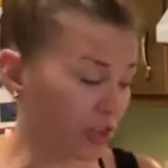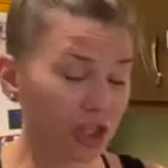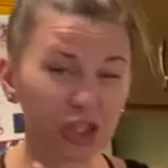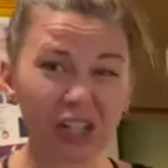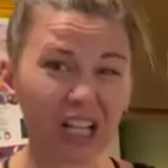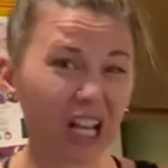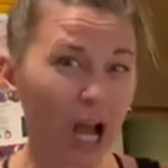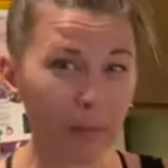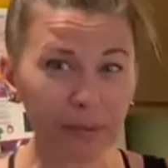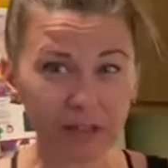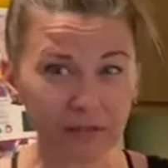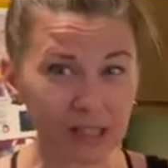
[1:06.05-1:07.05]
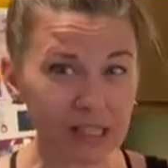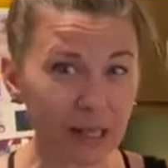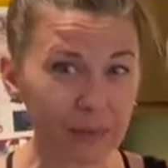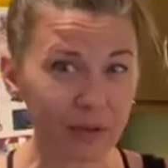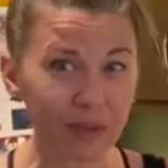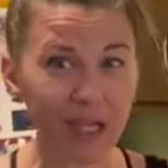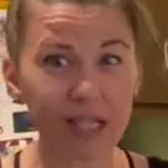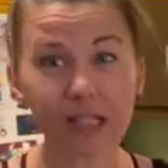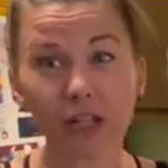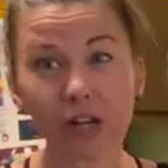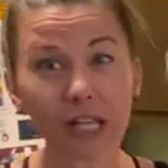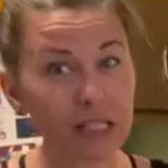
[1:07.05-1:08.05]
There's a couple different steps with this.
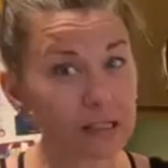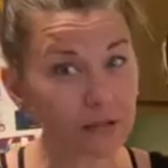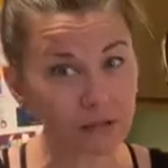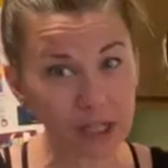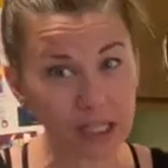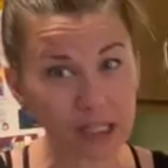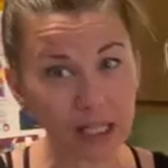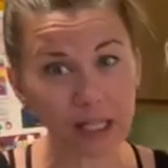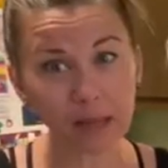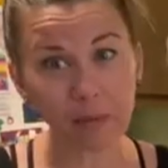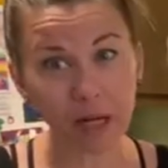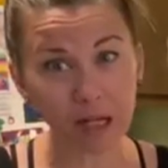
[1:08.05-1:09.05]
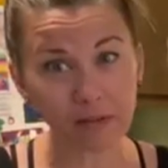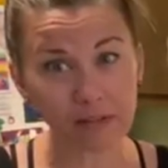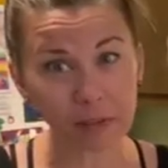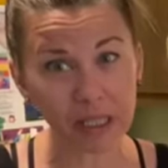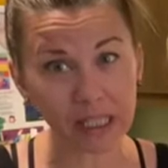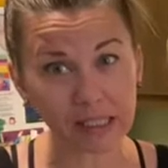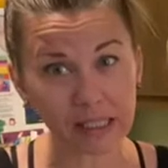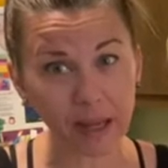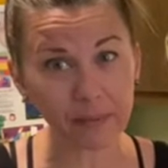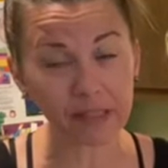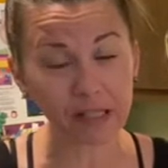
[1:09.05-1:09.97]
There is some freezing in the middle of some of these steps.